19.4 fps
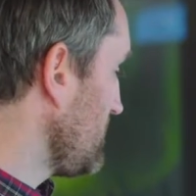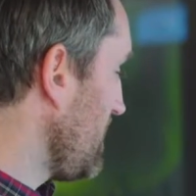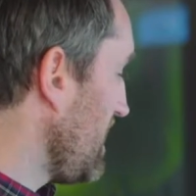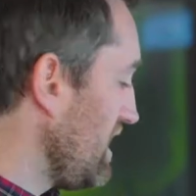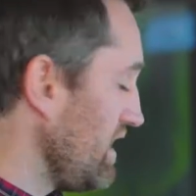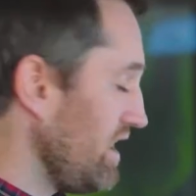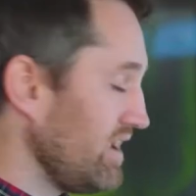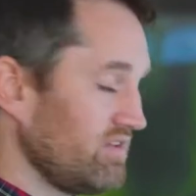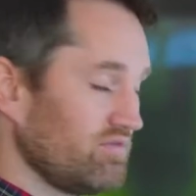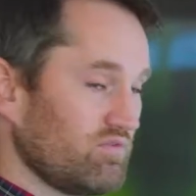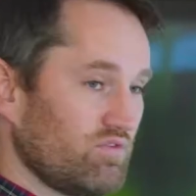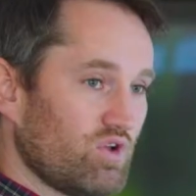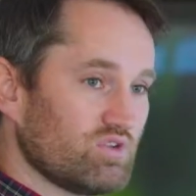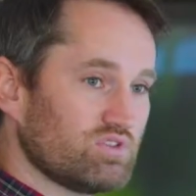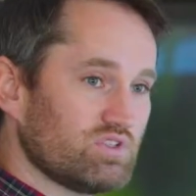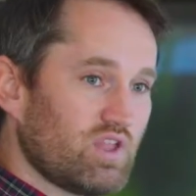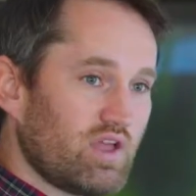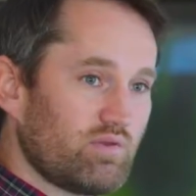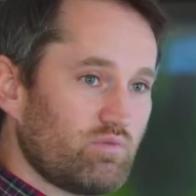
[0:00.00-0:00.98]
kind of like
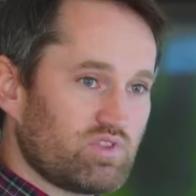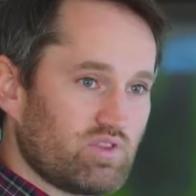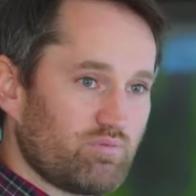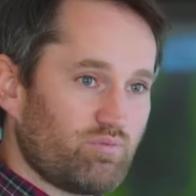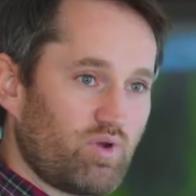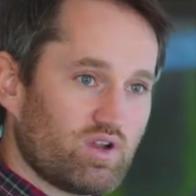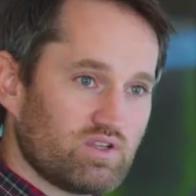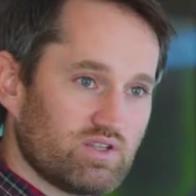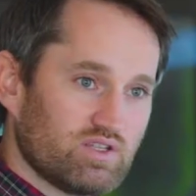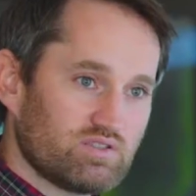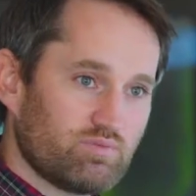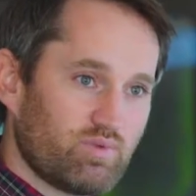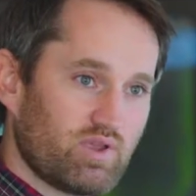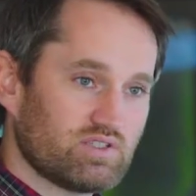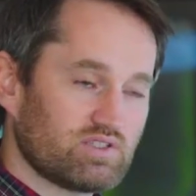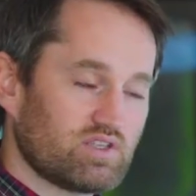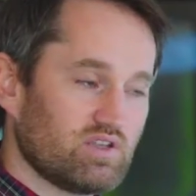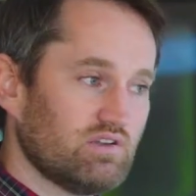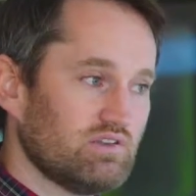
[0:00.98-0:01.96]
goes in line with the
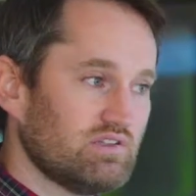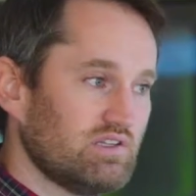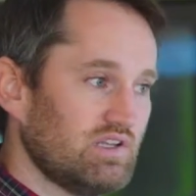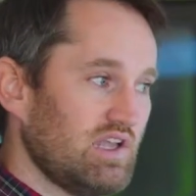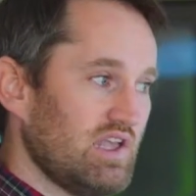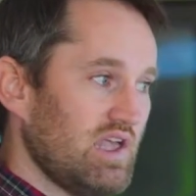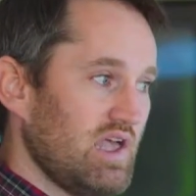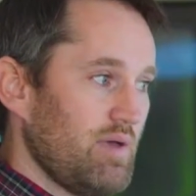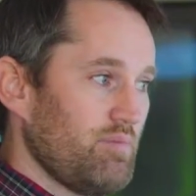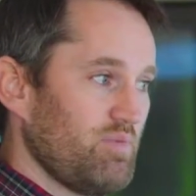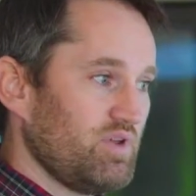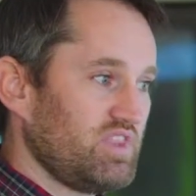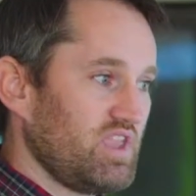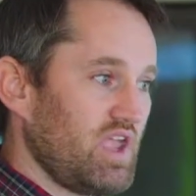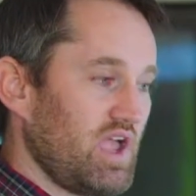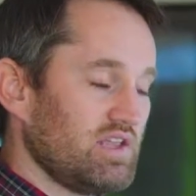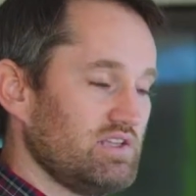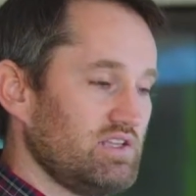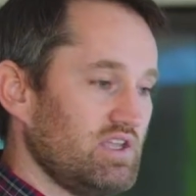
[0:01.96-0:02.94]
participate skill, but
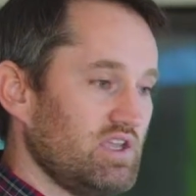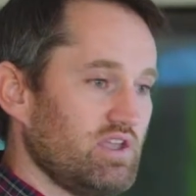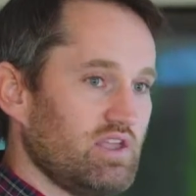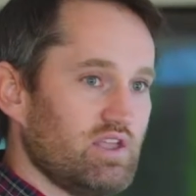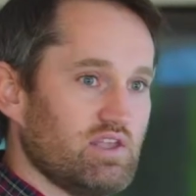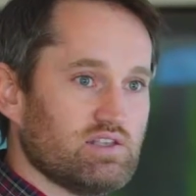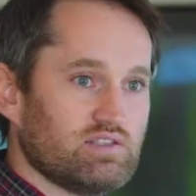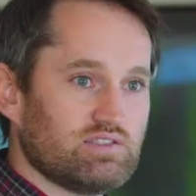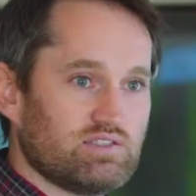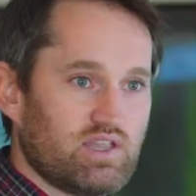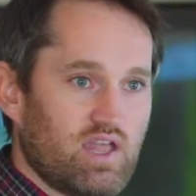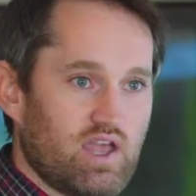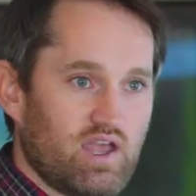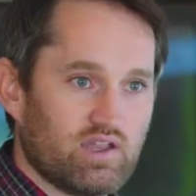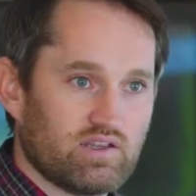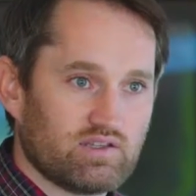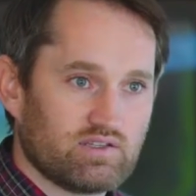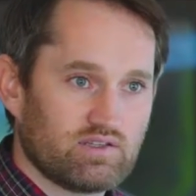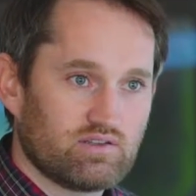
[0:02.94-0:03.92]
the idea is
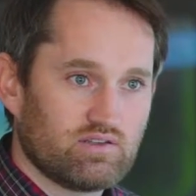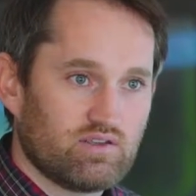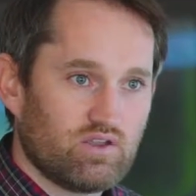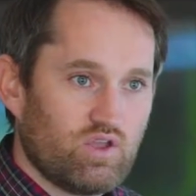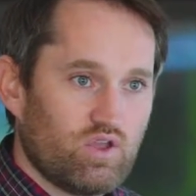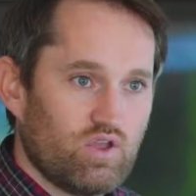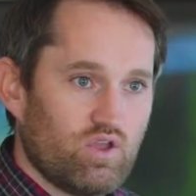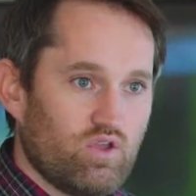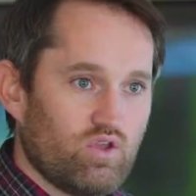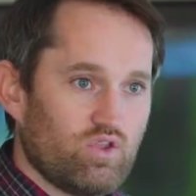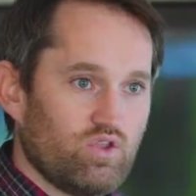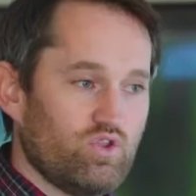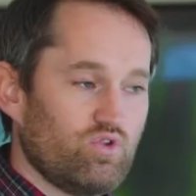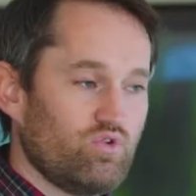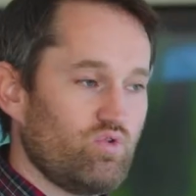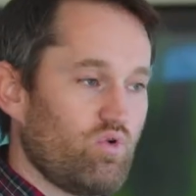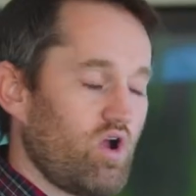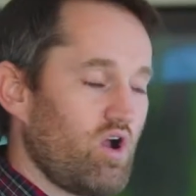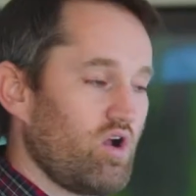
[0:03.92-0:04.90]
that
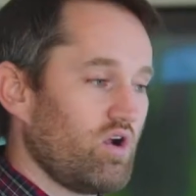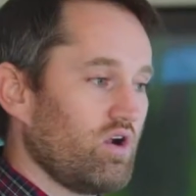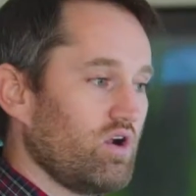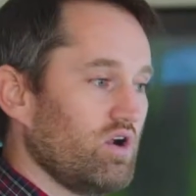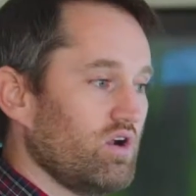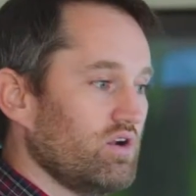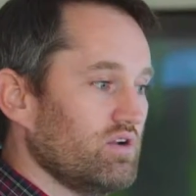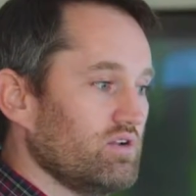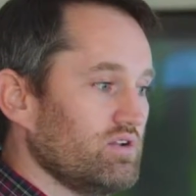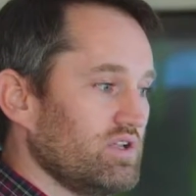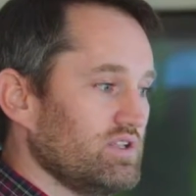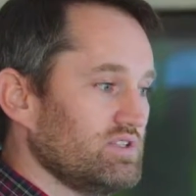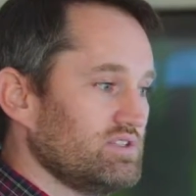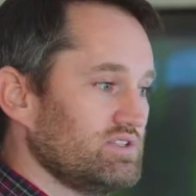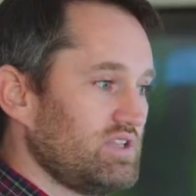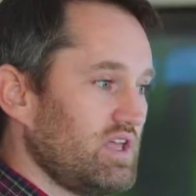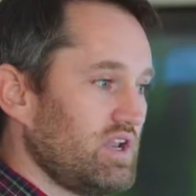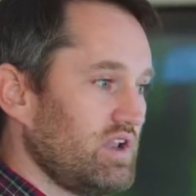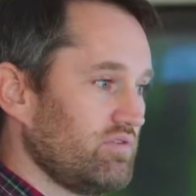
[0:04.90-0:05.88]
you are,
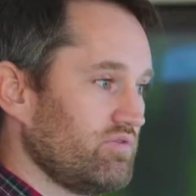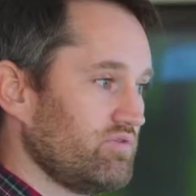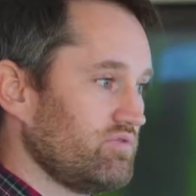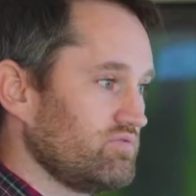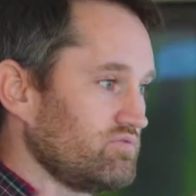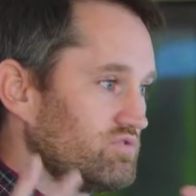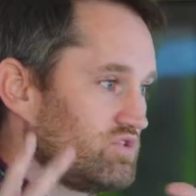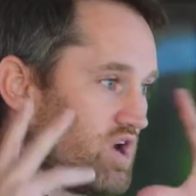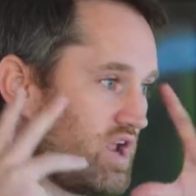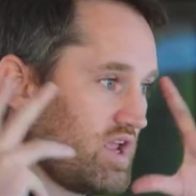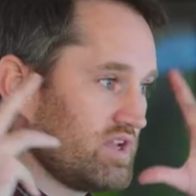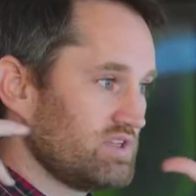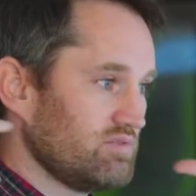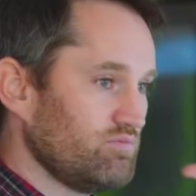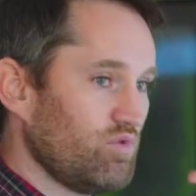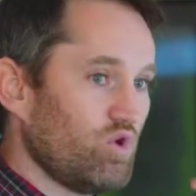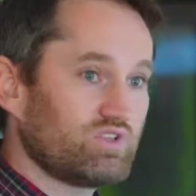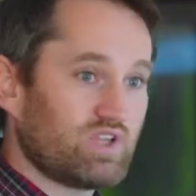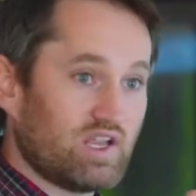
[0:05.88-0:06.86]
instead of trying
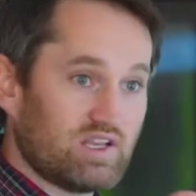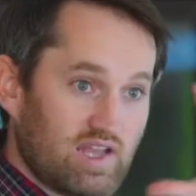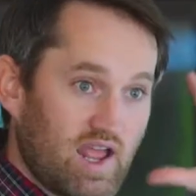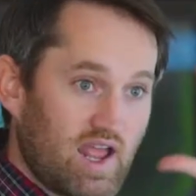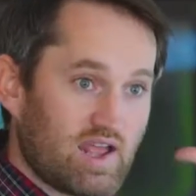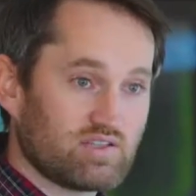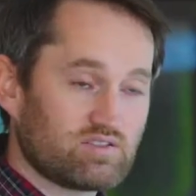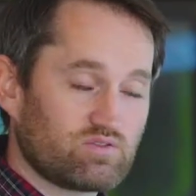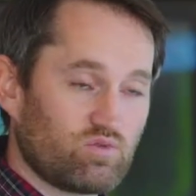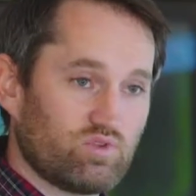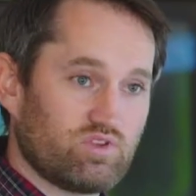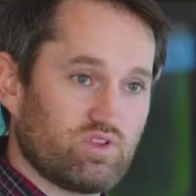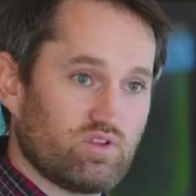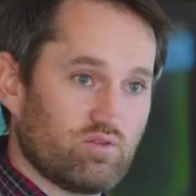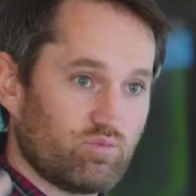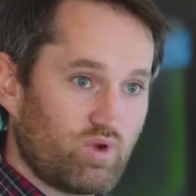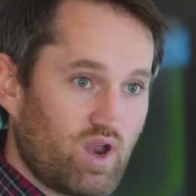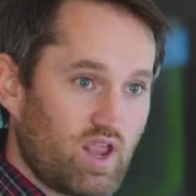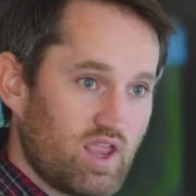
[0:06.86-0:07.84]
to multitask with
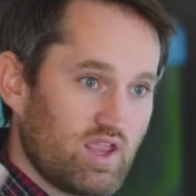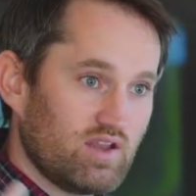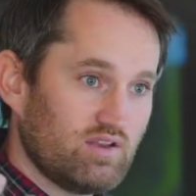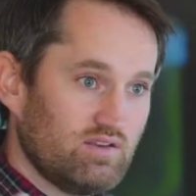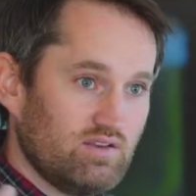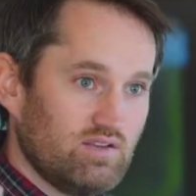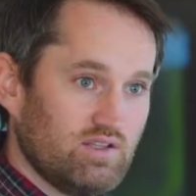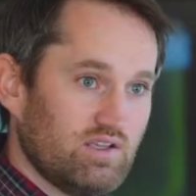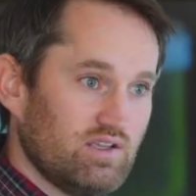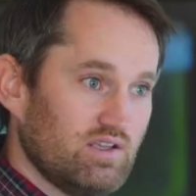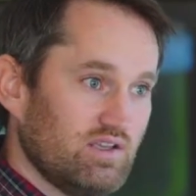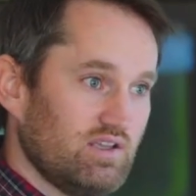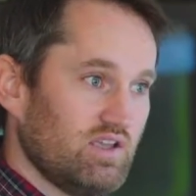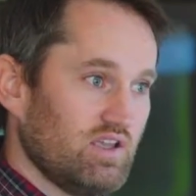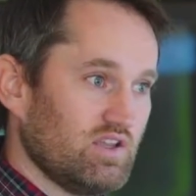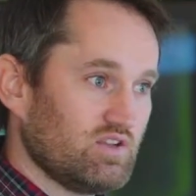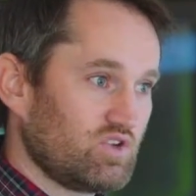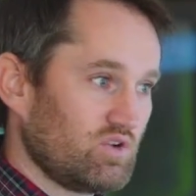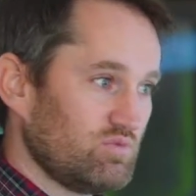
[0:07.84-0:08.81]
your brain
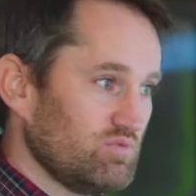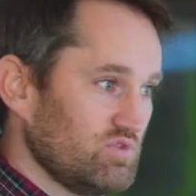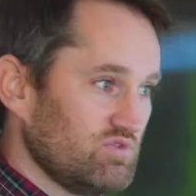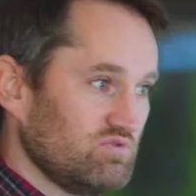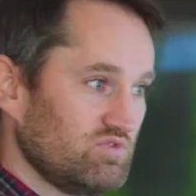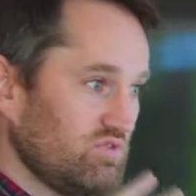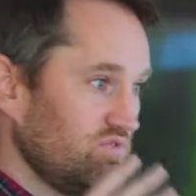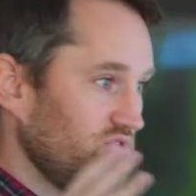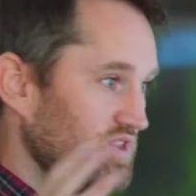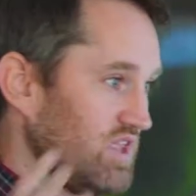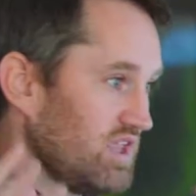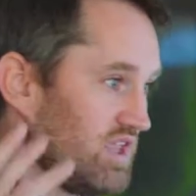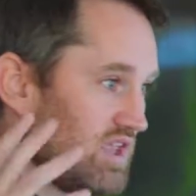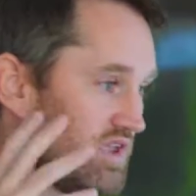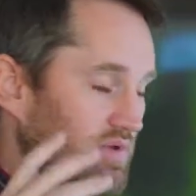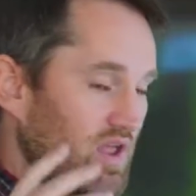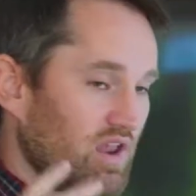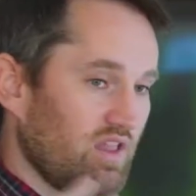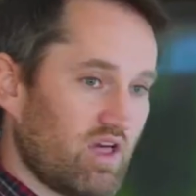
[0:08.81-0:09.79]
in terms of
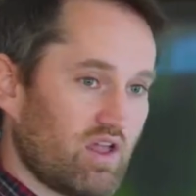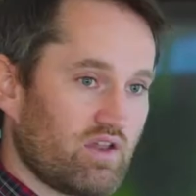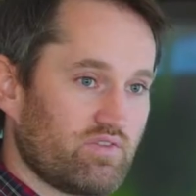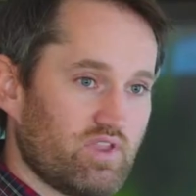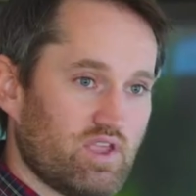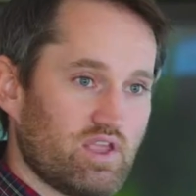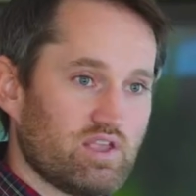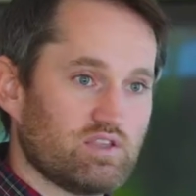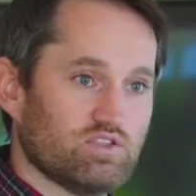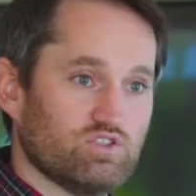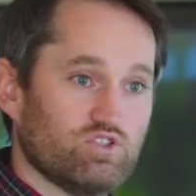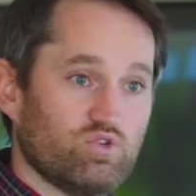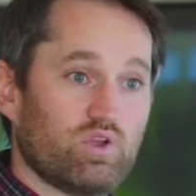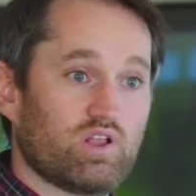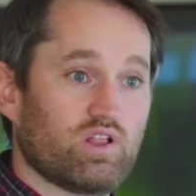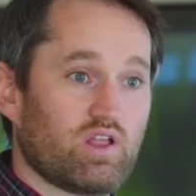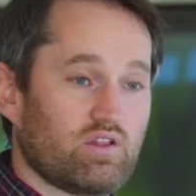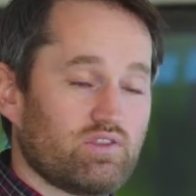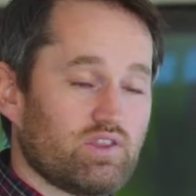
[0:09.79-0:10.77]
thinking about a lot of things and
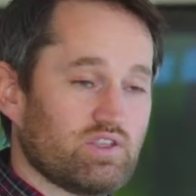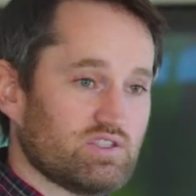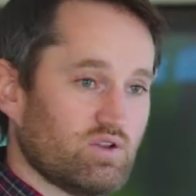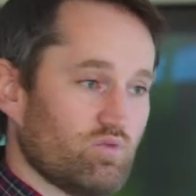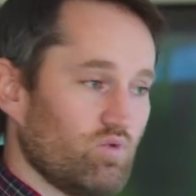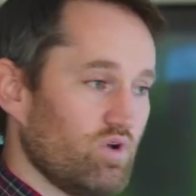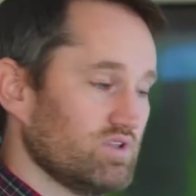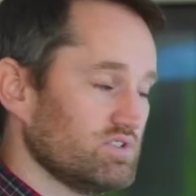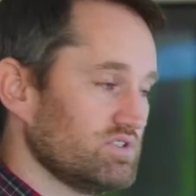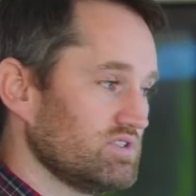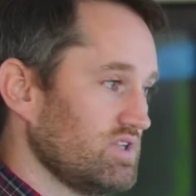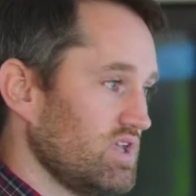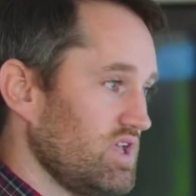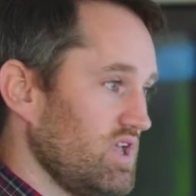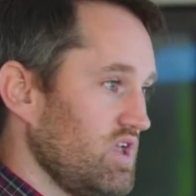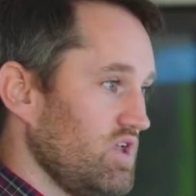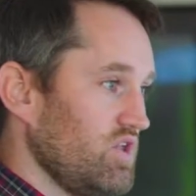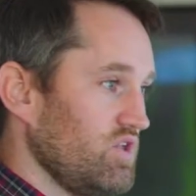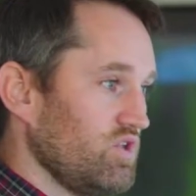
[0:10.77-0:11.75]
doing a lot of things at once,
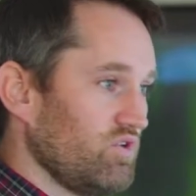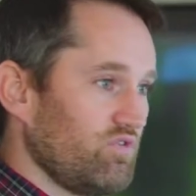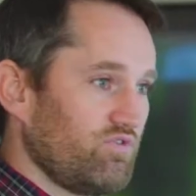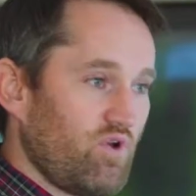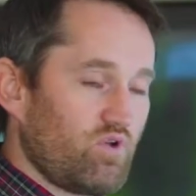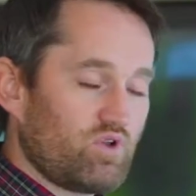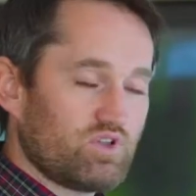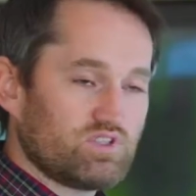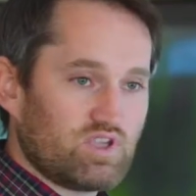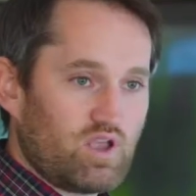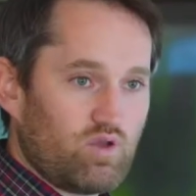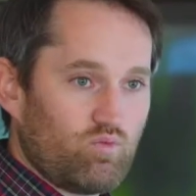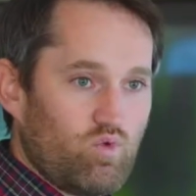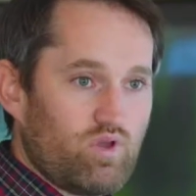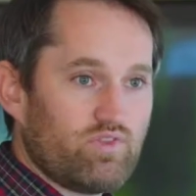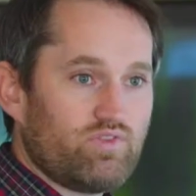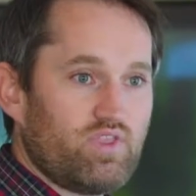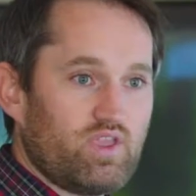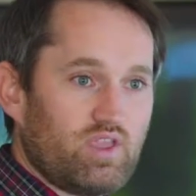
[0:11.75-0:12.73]
you're focusing on
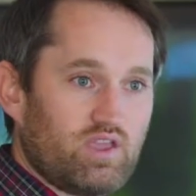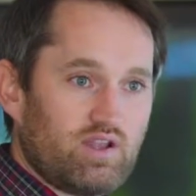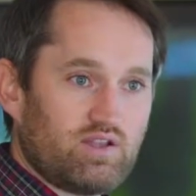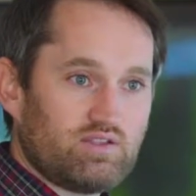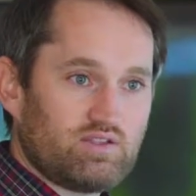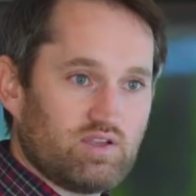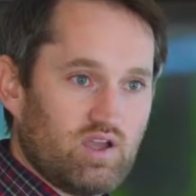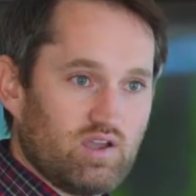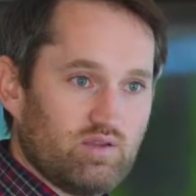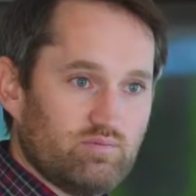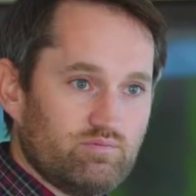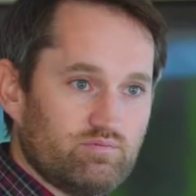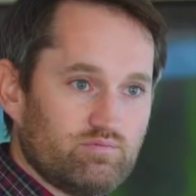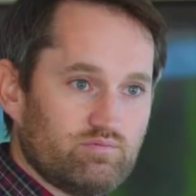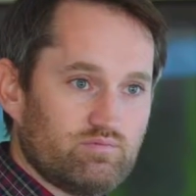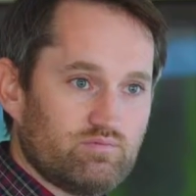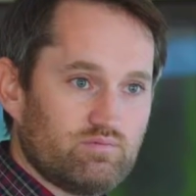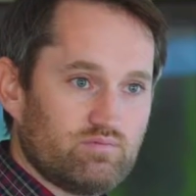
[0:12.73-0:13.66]
one thing at a time,